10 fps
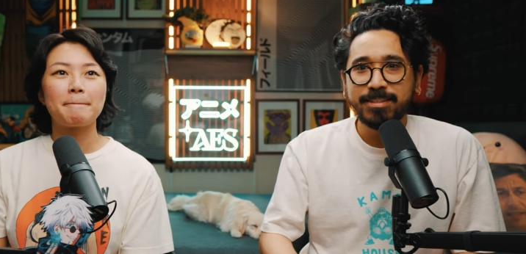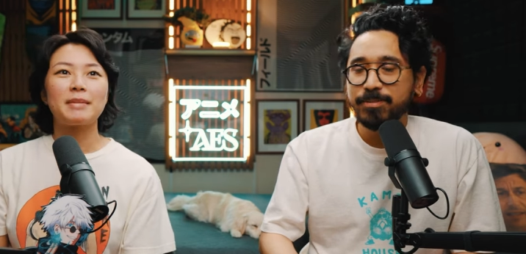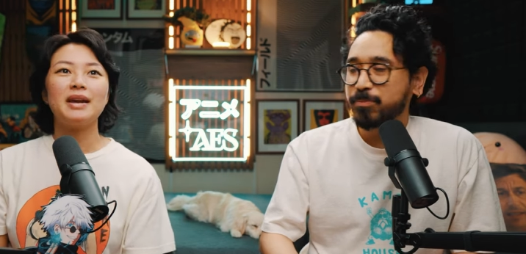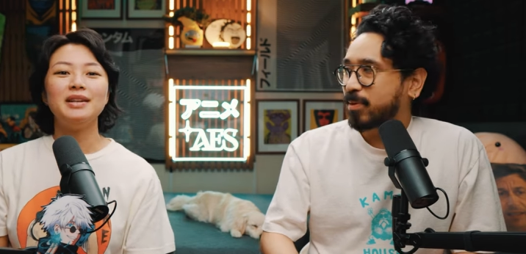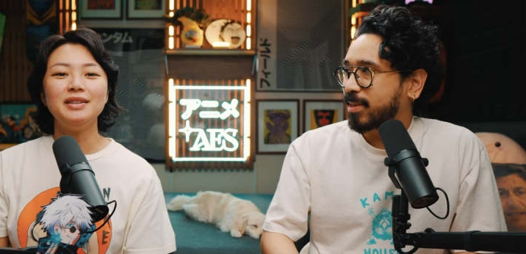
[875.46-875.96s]
Speaker 1: them
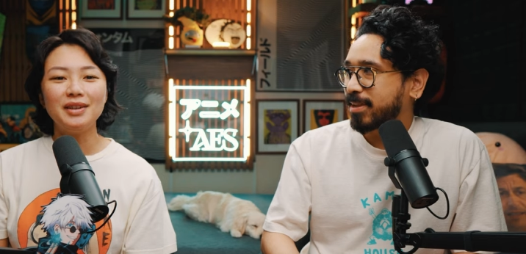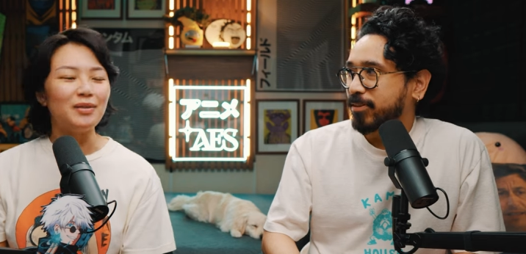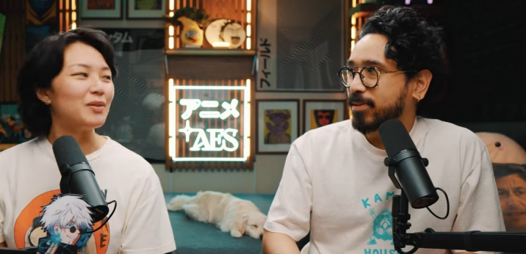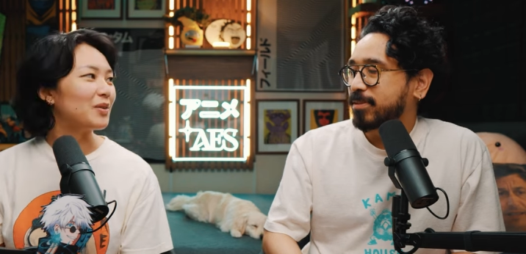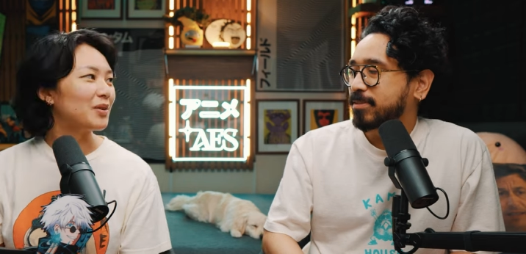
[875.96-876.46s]
run at
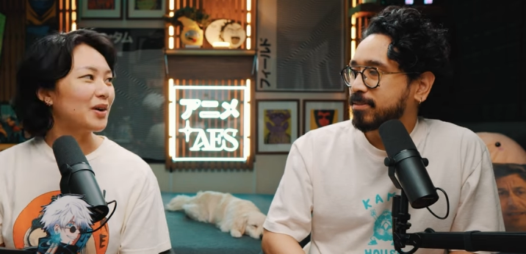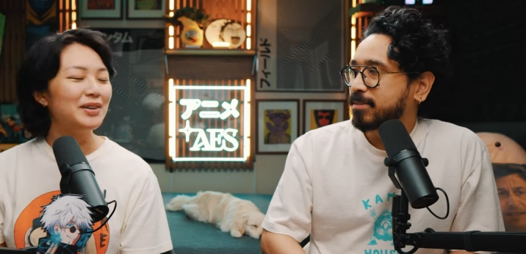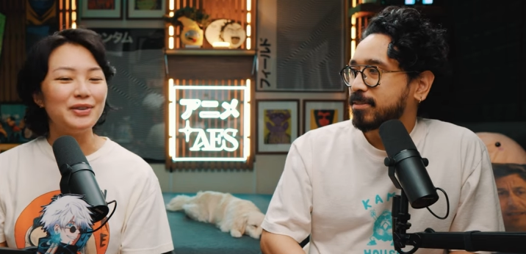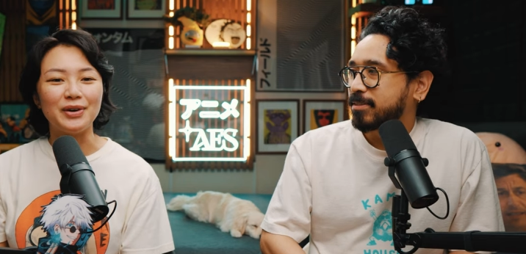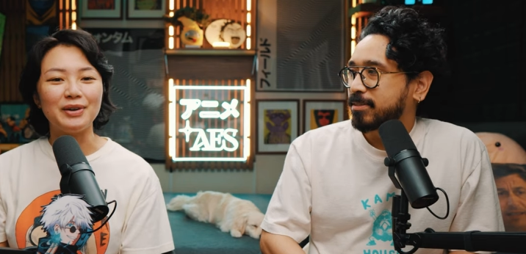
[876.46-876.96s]
all.
Speaker 2: I
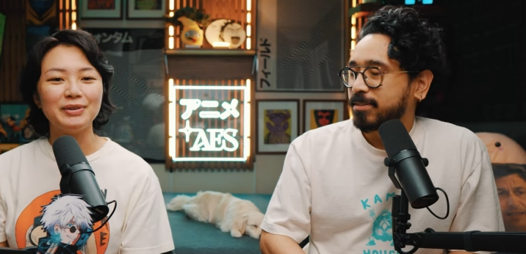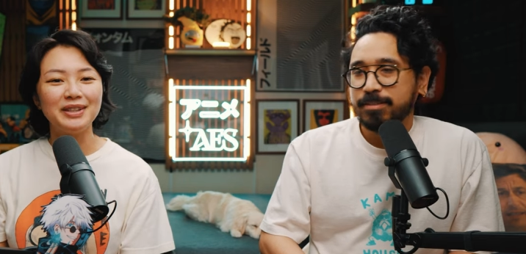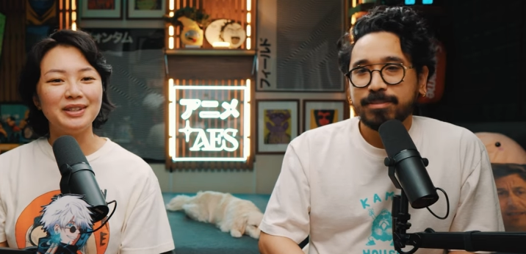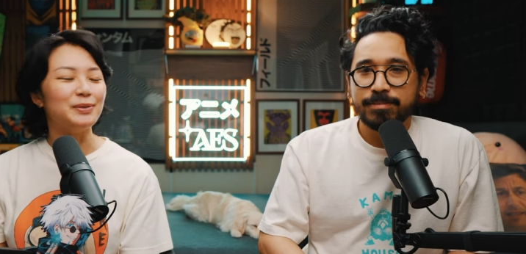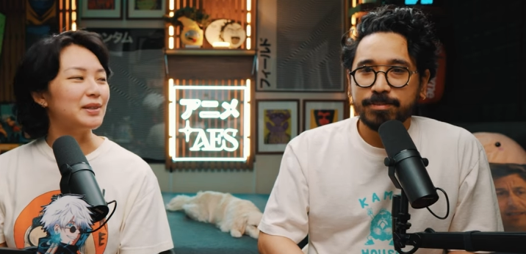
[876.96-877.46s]
know, I really
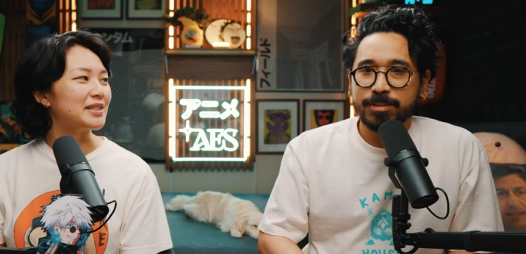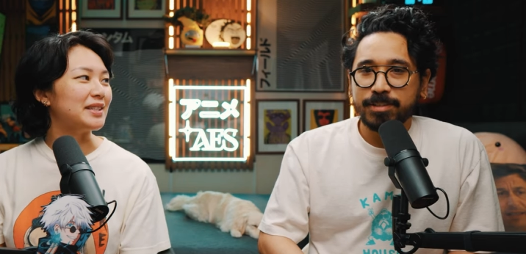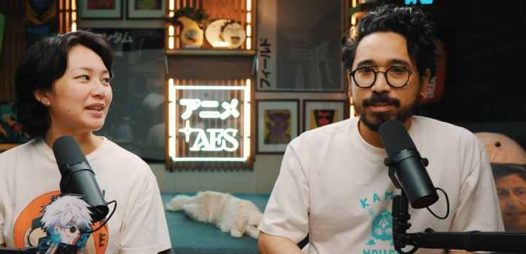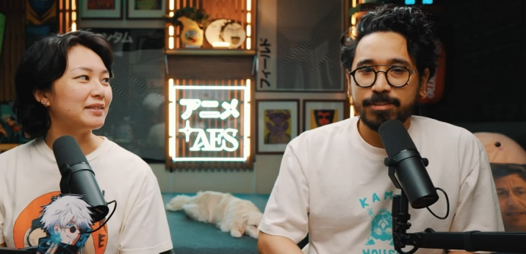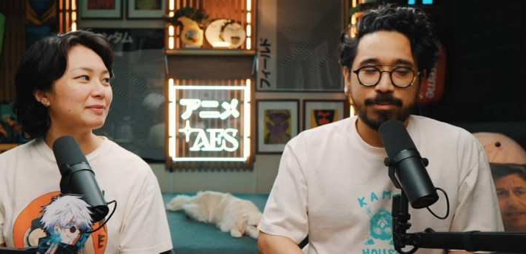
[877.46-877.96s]
did want to see I was
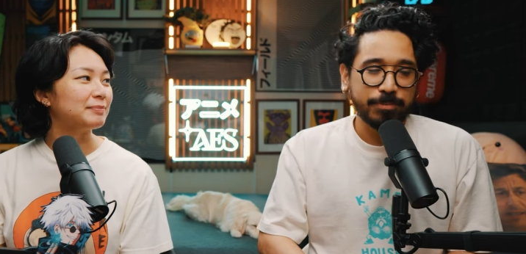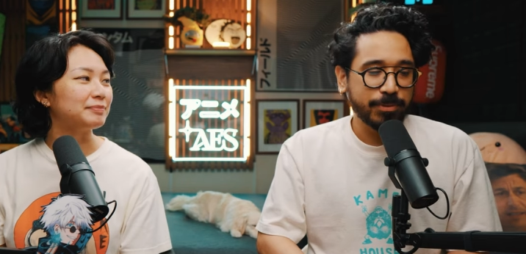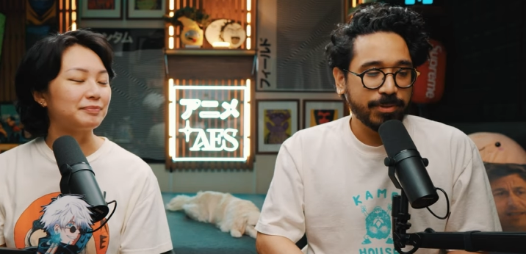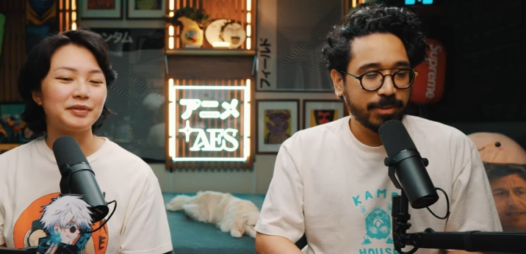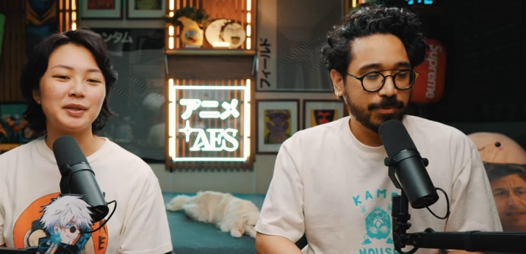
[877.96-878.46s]
kinda
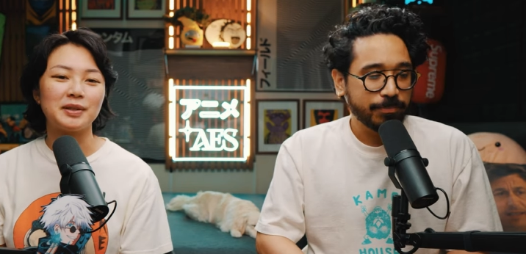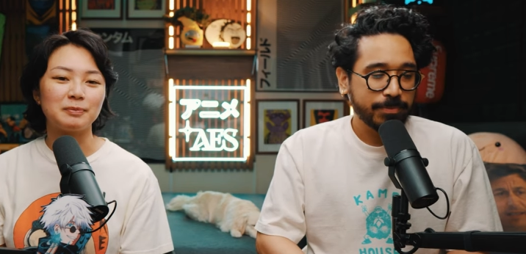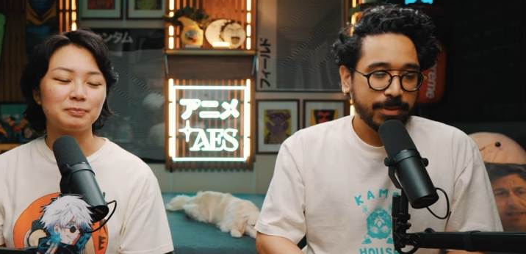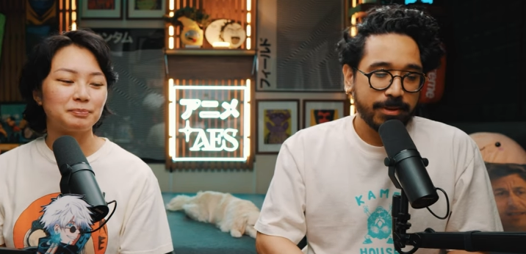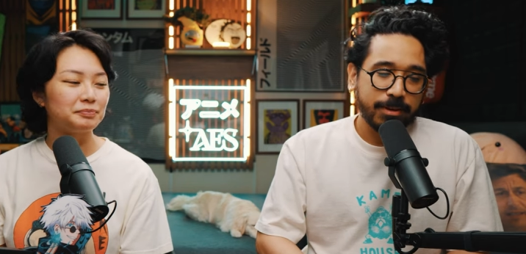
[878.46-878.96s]
Speaker 1: disappointed there. Yeah.
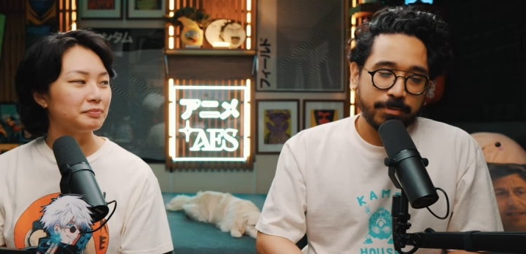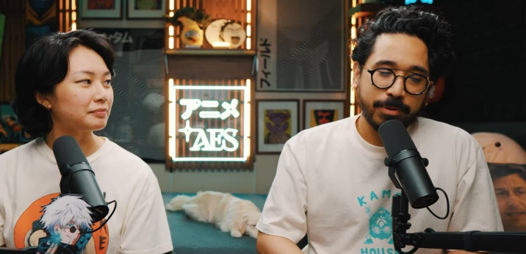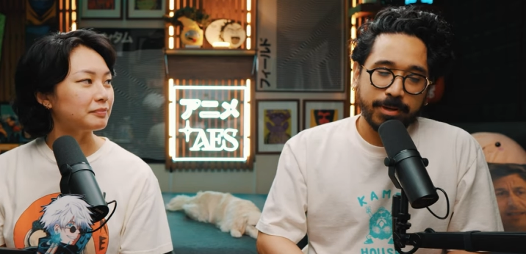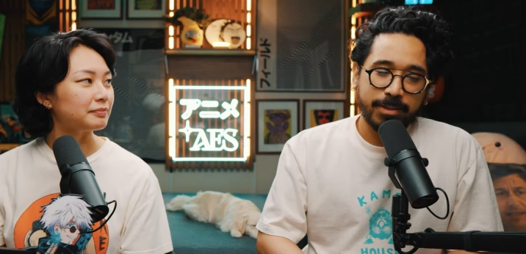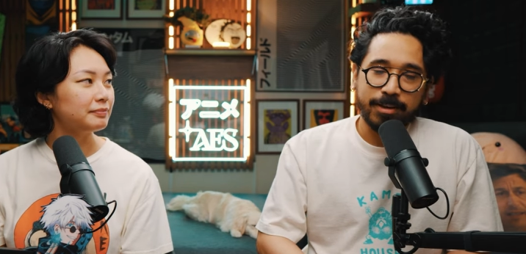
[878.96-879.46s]

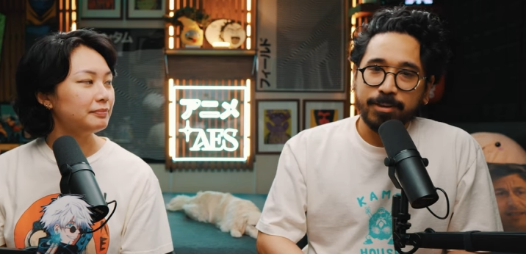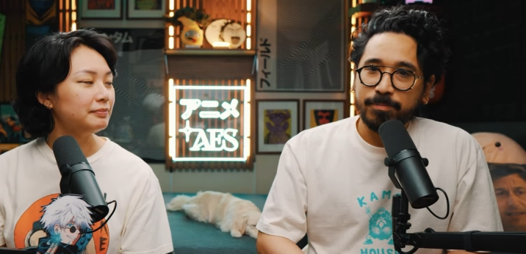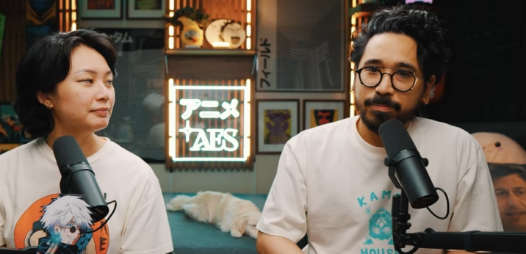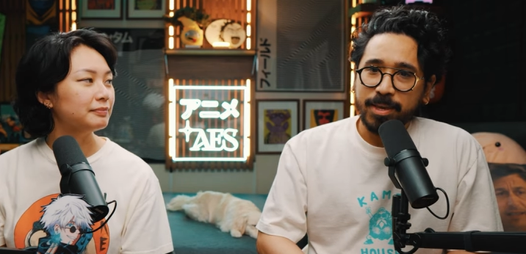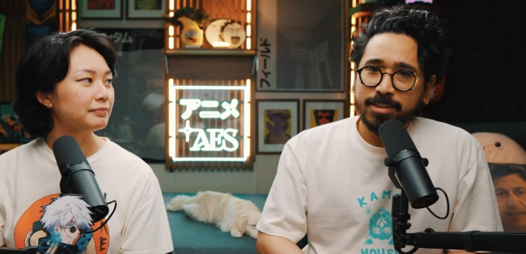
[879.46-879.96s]
But um
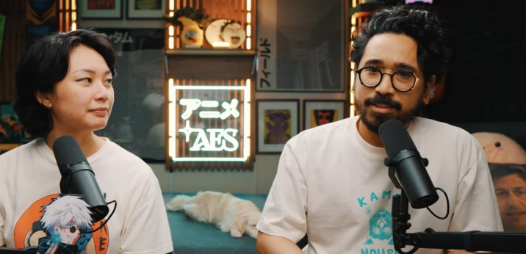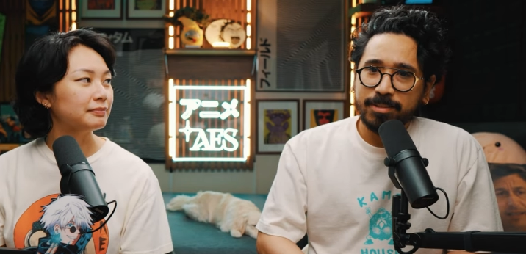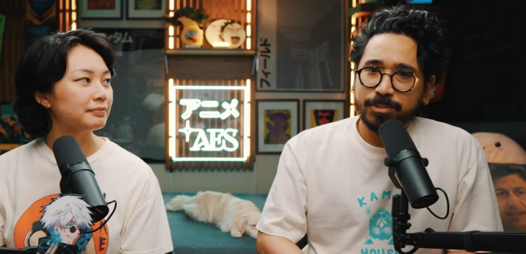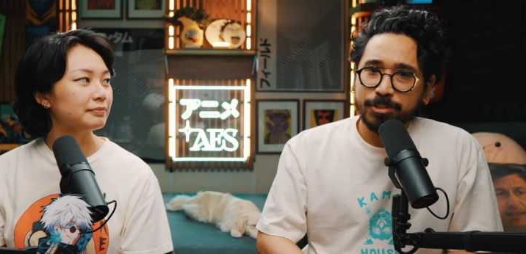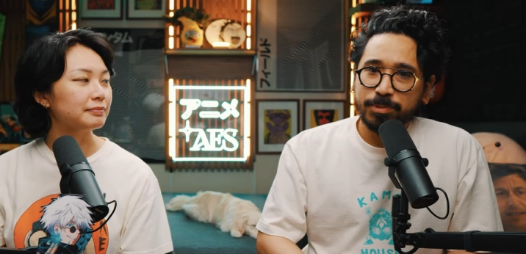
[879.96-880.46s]
yeah, it then
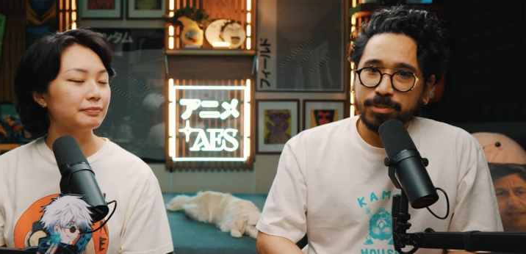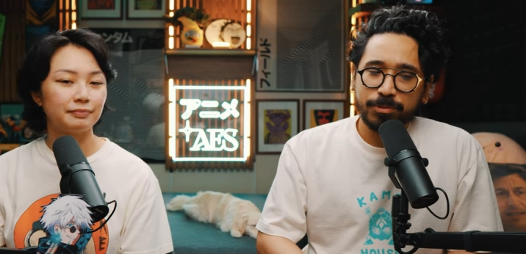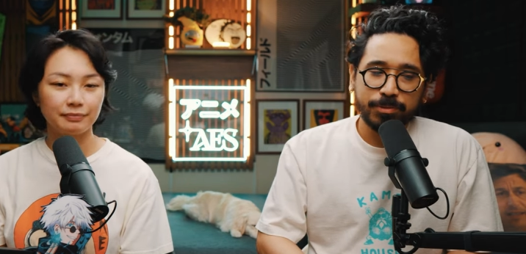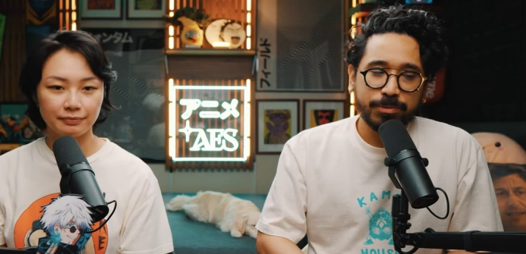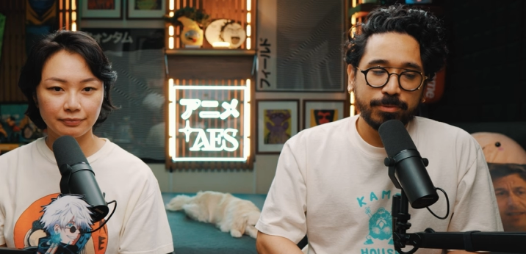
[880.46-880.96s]
jumps
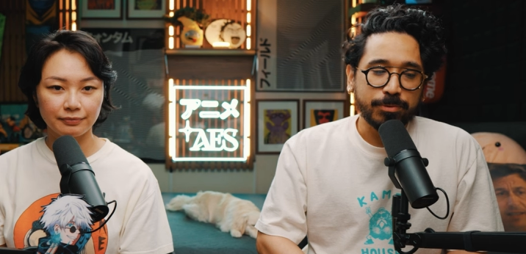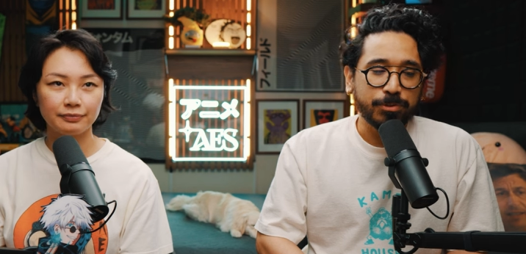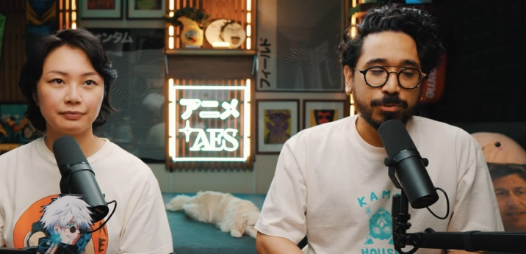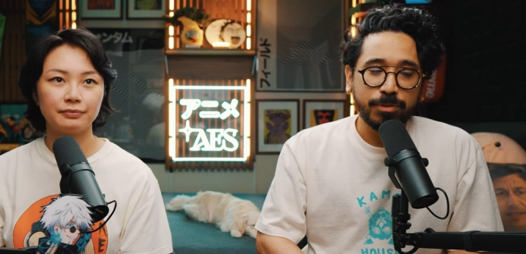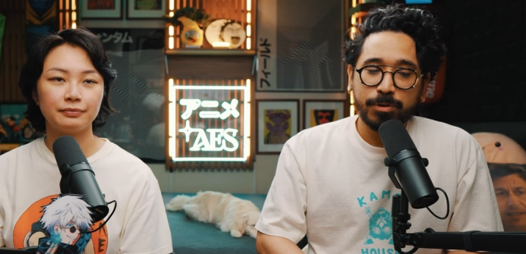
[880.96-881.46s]
to
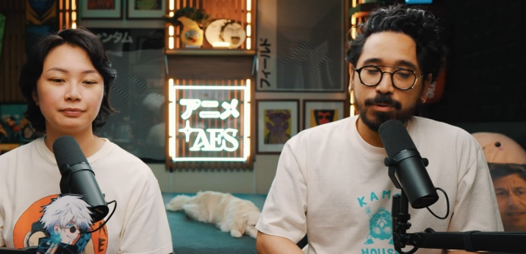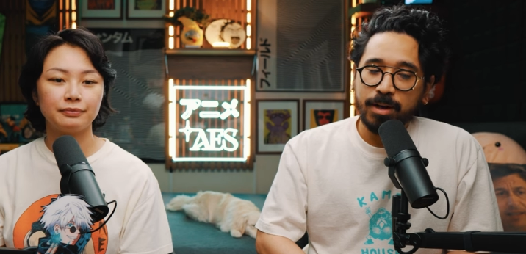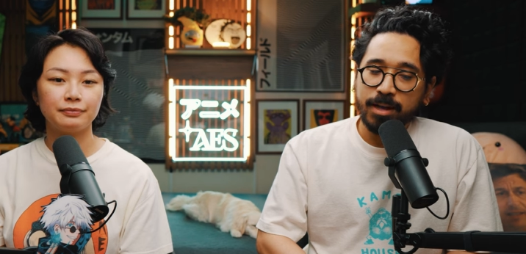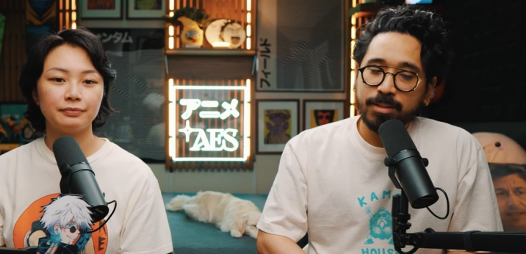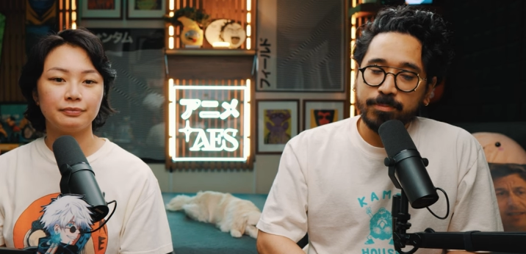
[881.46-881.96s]
Jogo,
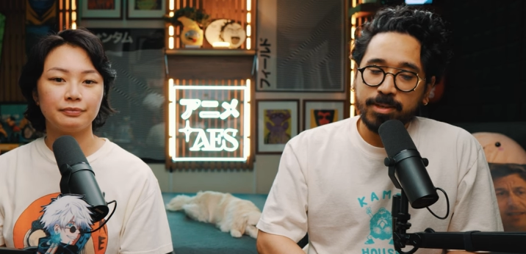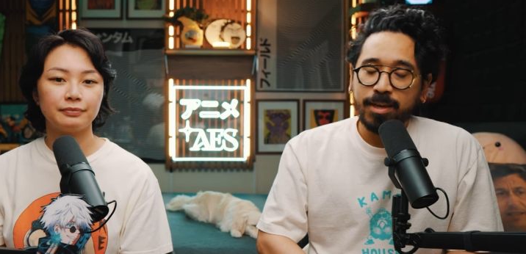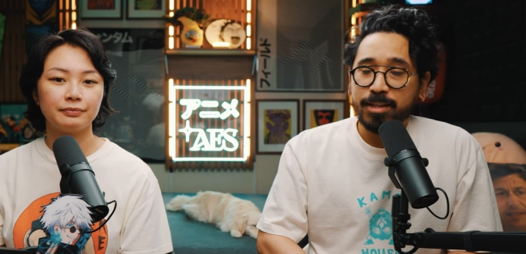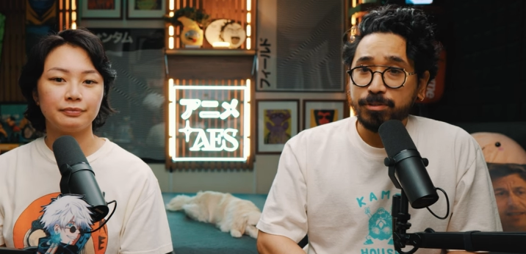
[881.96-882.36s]
Hanami, and